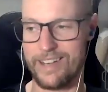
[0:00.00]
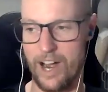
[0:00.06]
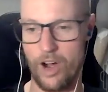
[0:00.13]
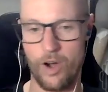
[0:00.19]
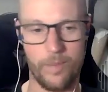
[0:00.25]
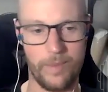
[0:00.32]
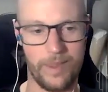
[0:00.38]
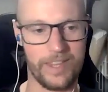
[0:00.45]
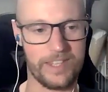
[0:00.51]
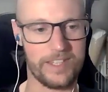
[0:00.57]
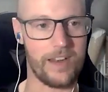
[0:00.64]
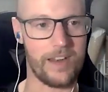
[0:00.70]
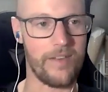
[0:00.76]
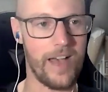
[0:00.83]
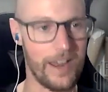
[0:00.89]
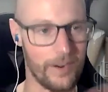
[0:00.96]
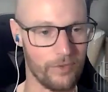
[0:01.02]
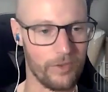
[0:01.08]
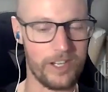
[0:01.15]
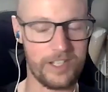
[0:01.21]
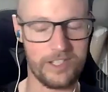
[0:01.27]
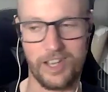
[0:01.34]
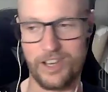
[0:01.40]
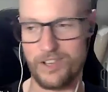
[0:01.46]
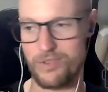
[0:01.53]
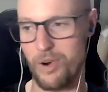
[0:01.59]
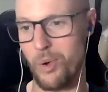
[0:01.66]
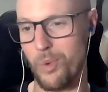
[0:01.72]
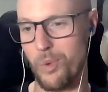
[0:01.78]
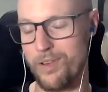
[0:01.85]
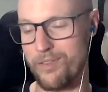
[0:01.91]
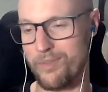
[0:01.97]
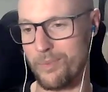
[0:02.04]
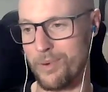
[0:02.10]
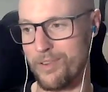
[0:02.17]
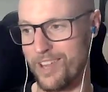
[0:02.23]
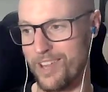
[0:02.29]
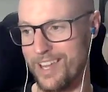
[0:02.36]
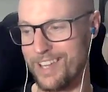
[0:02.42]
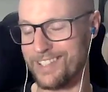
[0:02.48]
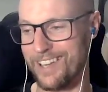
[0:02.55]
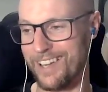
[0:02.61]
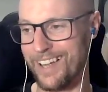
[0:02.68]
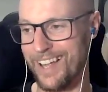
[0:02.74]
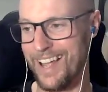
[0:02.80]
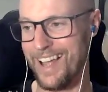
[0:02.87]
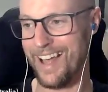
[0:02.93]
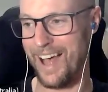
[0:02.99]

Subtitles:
now I'm in this kind of head of research role with Keyser,